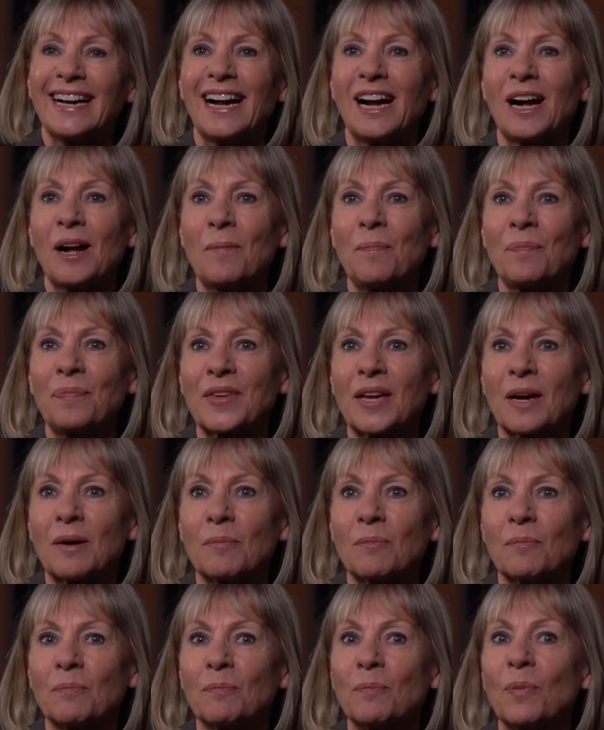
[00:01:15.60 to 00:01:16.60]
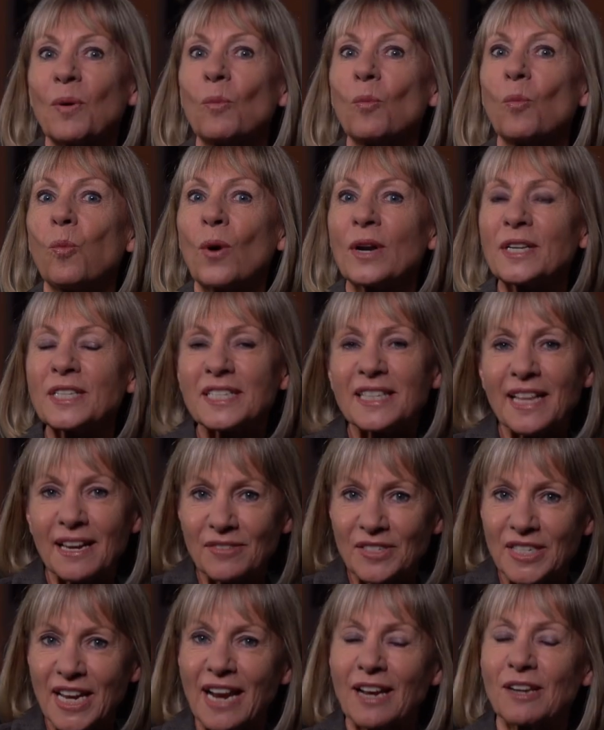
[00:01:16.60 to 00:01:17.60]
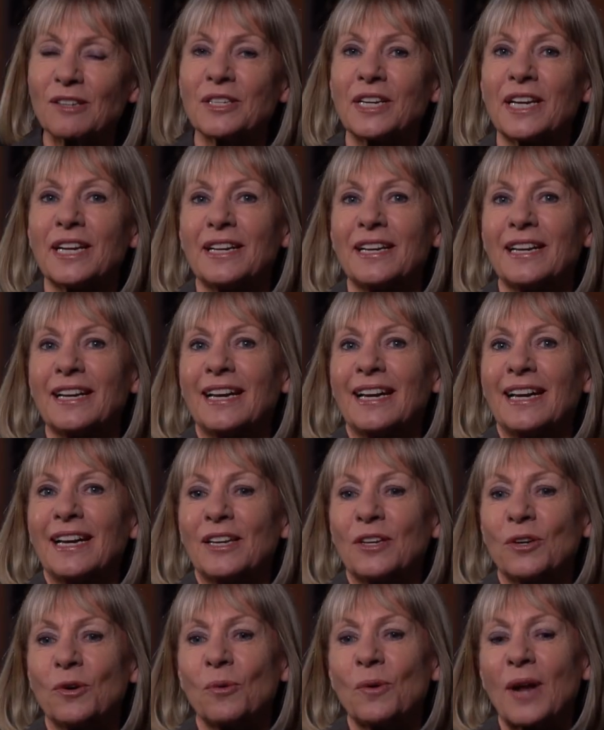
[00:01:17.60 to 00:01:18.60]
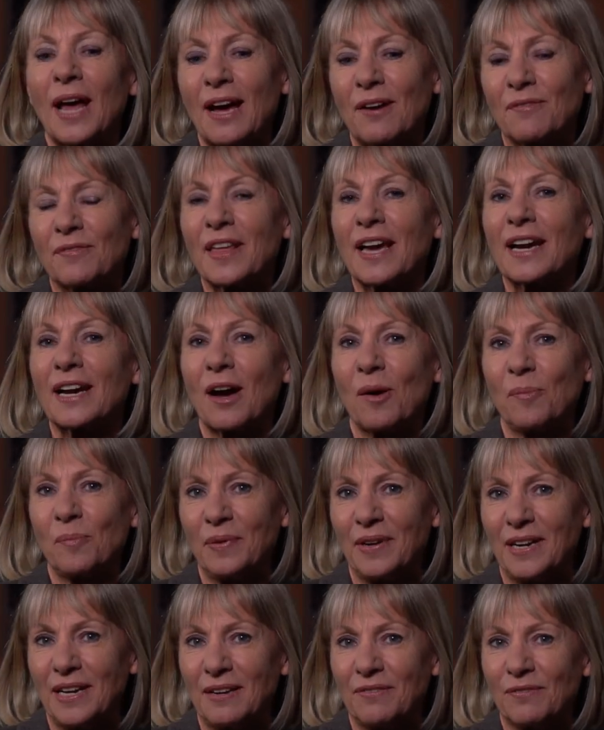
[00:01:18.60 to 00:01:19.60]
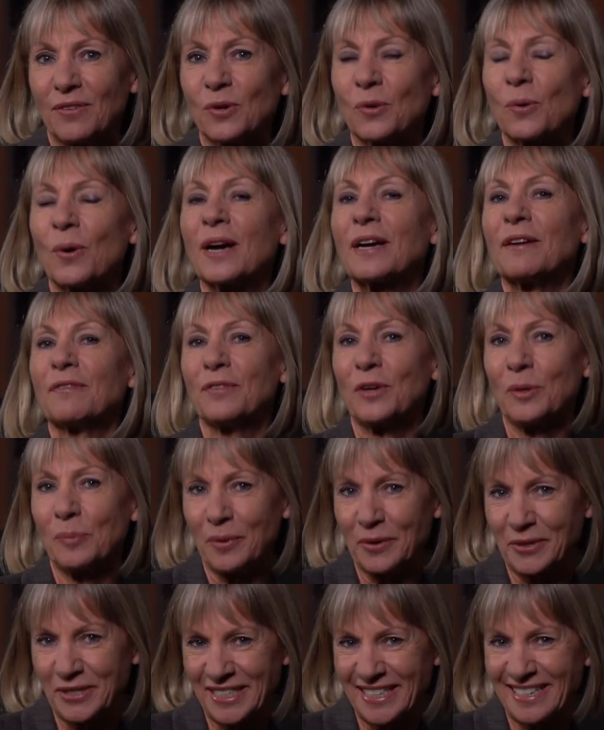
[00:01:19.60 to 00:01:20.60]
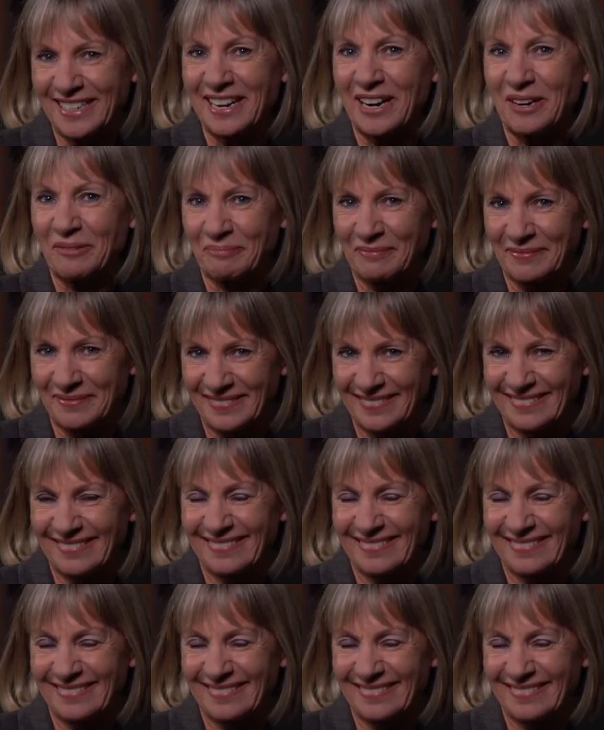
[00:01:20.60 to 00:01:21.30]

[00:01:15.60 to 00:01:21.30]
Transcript: um, but once they've settled in, you'll have their company for quite a few books to come.